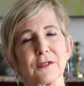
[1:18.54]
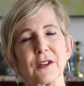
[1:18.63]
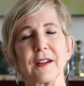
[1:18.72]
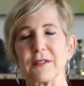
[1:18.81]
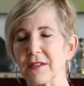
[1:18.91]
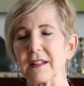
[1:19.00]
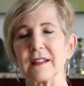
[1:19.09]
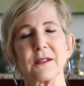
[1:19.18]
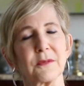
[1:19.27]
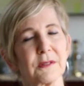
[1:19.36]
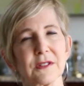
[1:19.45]
for
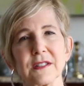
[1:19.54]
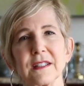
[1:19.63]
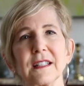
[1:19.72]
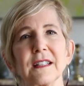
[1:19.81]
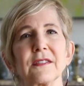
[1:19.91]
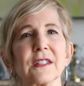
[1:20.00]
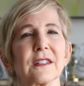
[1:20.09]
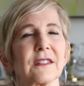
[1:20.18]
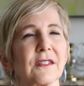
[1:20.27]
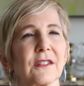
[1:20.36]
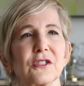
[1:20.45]
everything that we received.
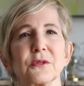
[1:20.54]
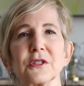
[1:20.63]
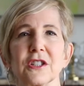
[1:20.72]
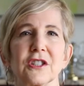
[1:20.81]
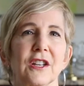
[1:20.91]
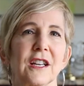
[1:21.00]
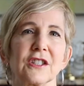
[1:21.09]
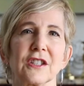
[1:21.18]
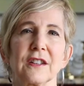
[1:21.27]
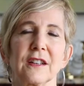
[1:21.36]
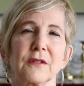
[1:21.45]
Uh, the Jewish
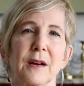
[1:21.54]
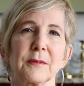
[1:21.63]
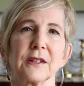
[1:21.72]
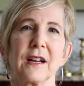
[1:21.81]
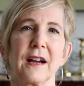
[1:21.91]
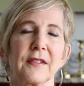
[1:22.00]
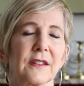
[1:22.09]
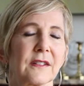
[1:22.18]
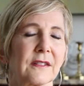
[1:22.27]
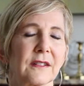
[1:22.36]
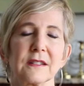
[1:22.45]
education that Robin
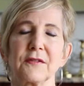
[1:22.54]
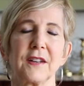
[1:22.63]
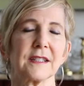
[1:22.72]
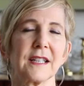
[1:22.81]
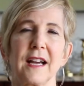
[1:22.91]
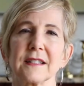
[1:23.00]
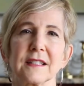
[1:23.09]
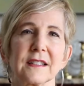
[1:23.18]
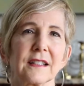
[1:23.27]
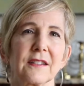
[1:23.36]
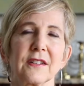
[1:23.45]
got the, is
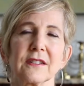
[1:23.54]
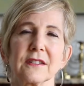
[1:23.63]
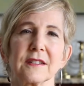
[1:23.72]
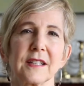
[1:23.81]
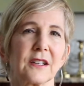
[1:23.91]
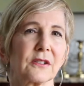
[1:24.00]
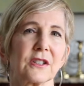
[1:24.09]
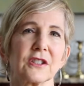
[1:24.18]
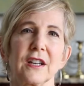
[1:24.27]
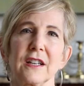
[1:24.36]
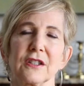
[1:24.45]
fantastic, the
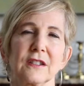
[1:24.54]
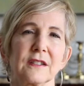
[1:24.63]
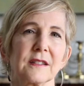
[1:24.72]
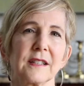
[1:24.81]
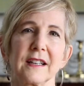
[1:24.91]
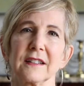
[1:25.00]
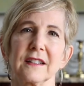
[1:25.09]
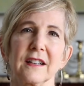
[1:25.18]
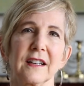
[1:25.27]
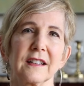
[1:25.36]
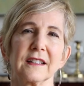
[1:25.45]
secular education is second
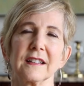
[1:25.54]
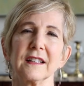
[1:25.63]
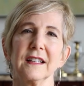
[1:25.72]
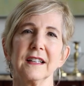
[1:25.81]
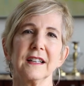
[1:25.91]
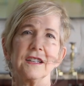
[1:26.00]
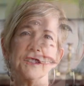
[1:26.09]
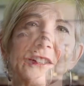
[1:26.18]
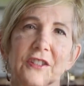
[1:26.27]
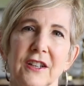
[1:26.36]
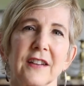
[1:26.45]
to none. and
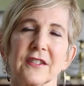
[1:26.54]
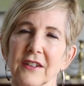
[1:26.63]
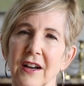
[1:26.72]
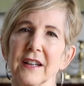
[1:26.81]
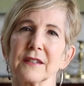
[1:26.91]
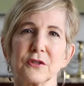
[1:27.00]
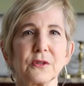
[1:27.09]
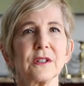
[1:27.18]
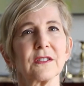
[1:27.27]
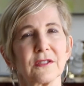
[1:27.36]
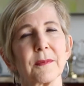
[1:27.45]
she has a kind of
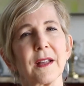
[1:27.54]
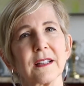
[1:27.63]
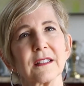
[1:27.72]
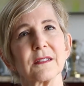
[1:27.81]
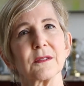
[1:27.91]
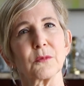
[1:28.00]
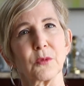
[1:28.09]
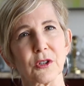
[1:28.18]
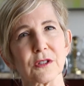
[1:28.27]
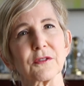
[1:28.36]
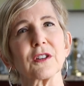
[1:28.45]
Judaism that
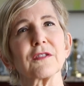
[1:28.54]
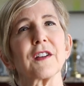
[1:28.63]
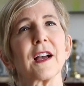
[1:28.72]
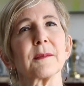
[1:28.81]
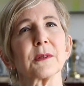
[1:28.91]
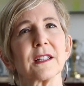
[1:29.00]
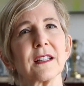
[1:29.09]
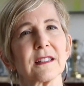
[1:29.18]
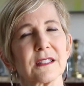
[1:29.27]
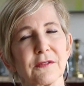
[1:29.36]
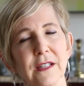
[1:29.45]
works for her
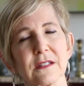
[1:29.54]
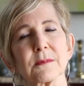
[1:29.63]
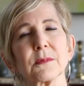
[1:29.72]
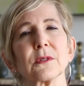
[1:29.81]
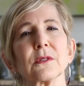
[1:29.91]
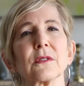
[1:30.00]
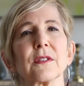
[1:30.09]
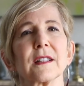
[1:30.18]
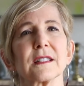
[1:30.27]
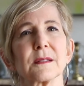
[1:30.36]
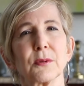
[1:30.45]
family, that's flexible,
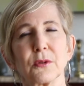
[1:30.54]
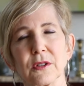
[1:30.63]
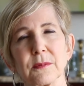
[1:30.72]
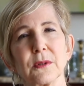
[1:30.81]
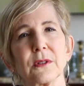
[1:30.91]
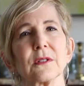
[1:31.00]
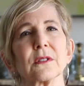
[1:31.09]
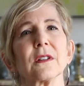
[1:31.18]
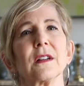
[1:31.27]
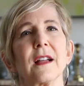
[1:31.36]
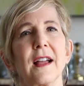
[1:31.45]
that's portable,